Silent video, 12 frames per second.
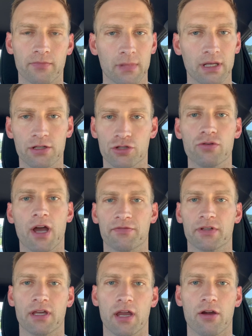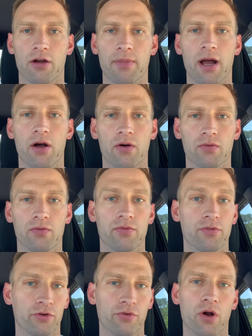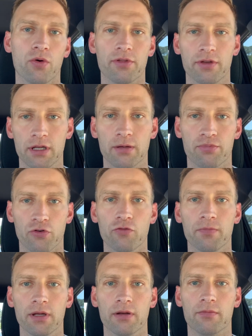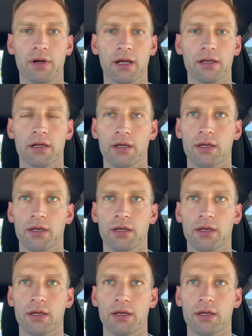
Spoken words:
is you have to care about the growth and the improvement, right?